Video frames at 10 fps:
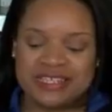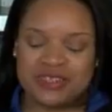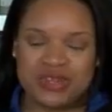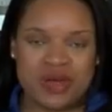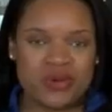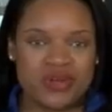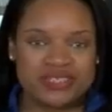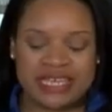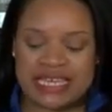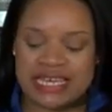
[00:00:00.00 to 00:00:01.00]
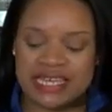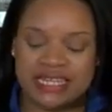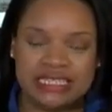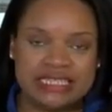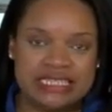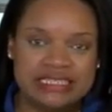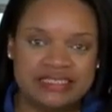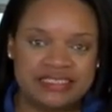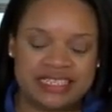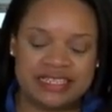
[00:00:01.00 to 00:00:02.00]
So now we're gonna take a
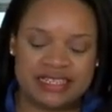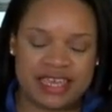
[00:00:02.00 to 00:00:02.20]
clean tin